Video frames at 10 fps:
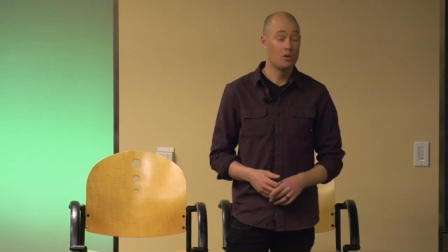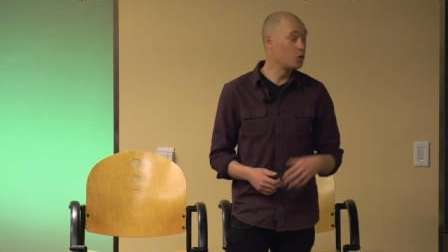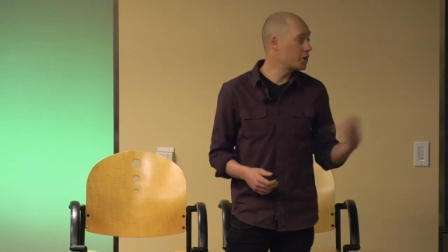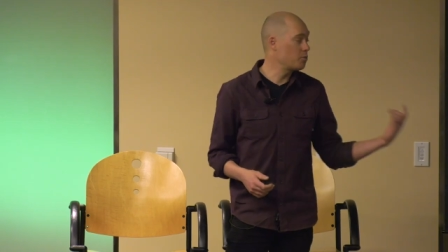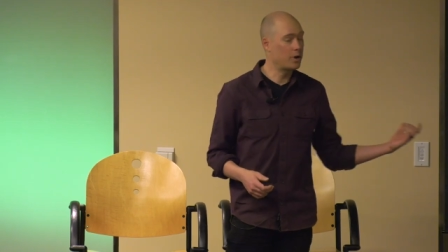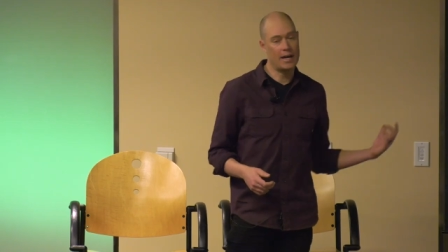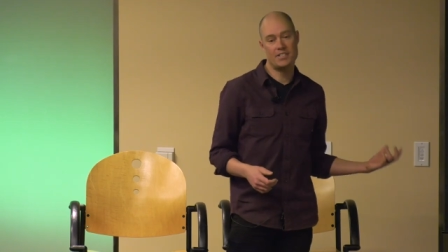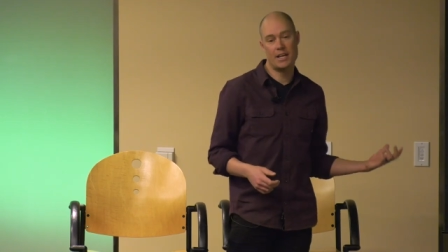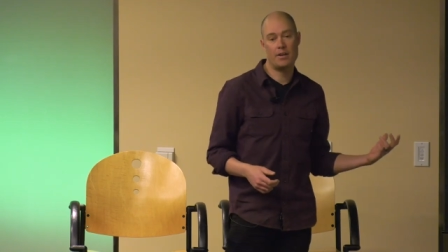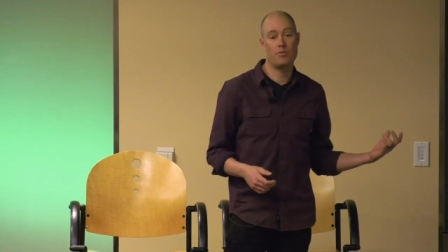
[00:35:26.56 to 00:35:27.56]
Look at what I
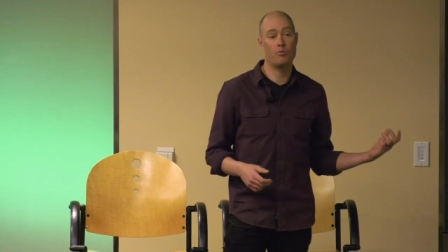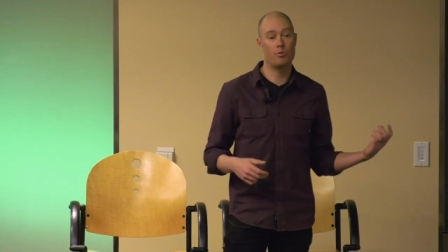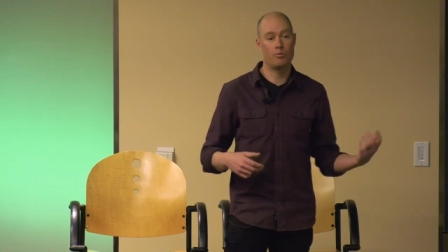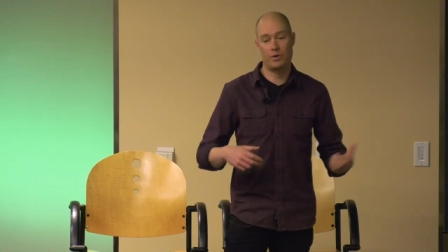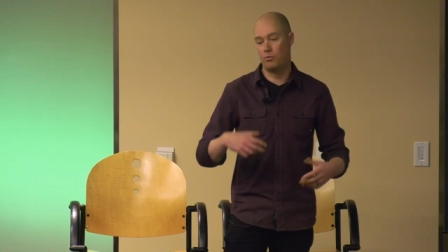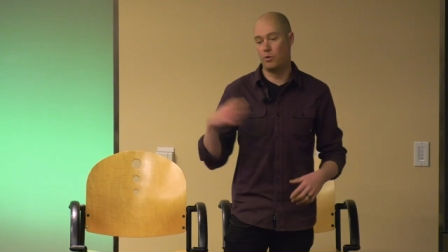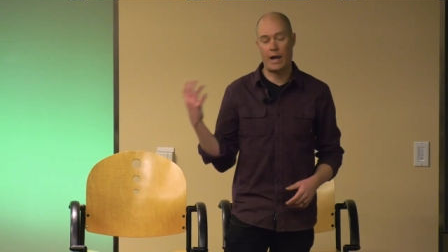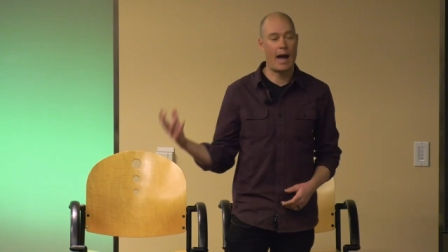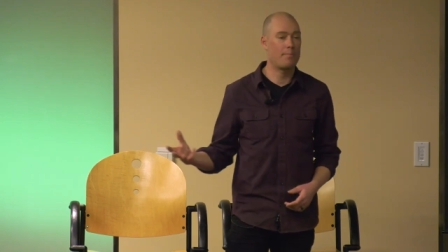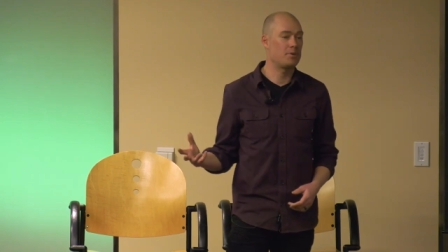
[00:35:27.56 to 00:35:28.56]
did with
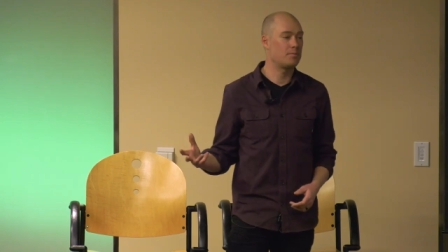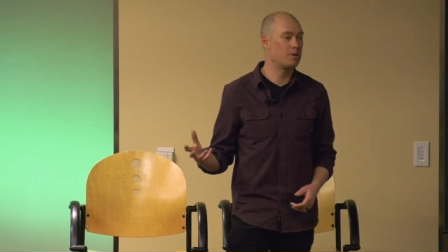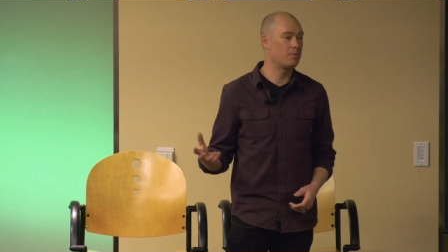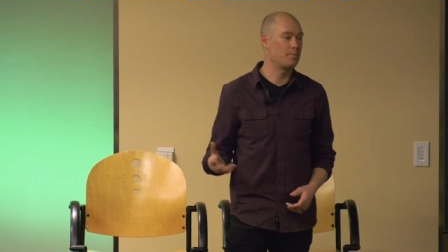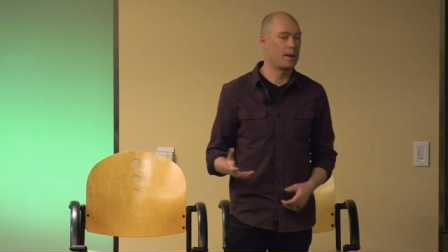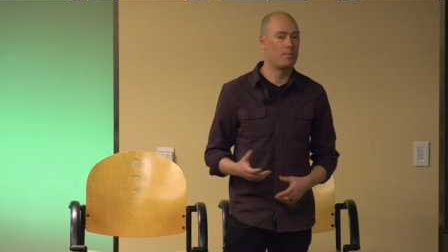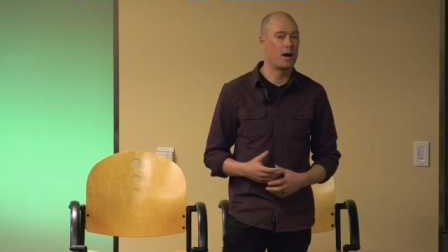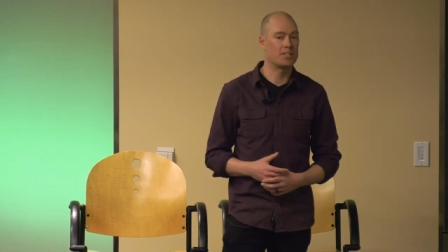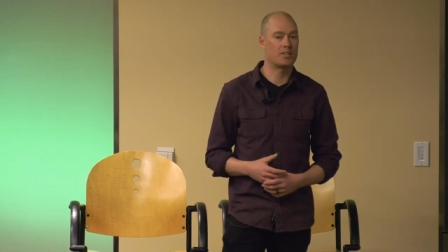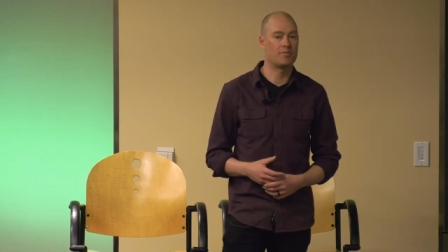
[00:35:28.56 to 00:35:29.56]
what happened to me with my
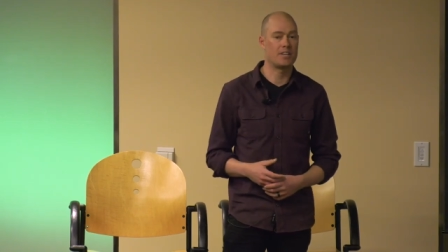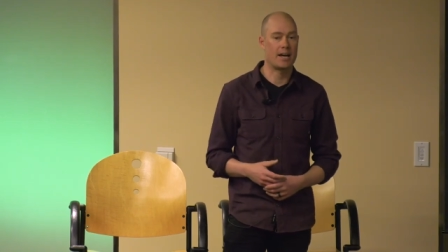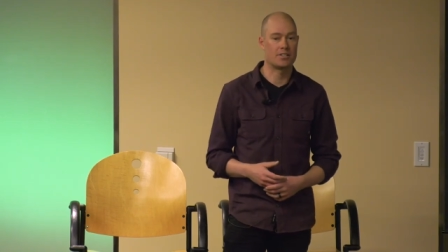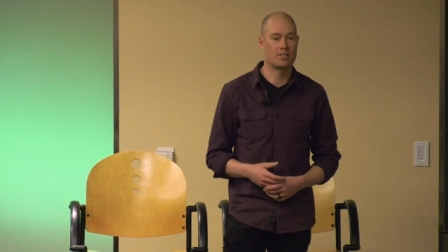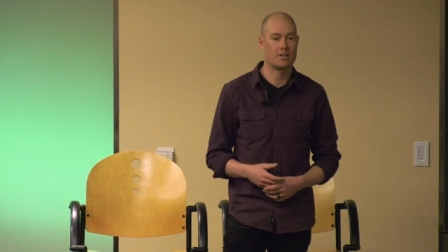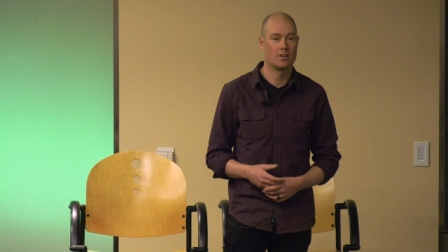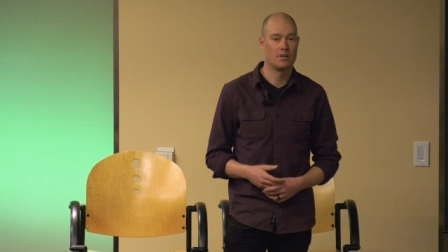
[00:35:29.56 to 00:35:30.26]
positive test.